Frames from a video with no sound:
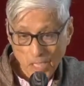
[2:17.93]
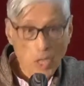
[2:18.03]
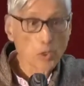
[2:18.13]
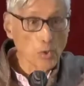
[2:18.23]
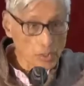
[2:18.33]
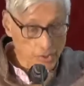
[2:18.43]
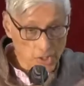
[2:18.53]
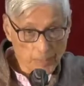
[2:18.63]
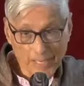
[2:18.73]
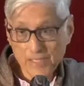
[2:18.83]
who also
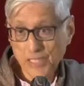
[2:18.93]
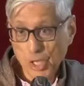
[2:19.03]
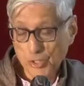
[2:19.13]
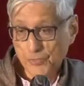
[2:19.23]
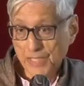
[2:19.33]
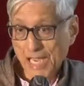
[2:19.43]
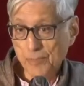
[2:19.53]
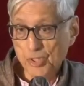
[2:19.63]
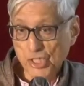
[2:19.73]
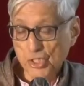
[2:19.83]
spends a lot of
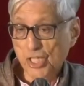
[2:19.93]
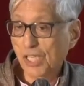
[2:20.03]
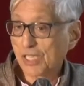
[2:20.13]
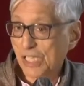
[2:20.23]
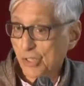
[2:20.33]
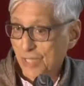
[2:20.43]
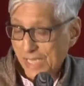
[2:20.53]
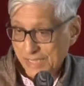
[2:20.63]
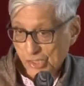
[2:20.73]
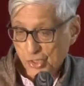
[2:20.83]
time teaching in the
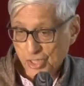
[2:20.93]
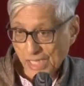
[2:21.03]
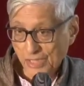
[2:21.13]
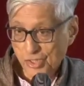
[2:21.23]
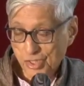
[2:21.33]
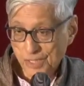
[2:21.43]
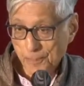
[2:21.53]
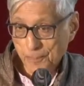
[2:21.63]
United States,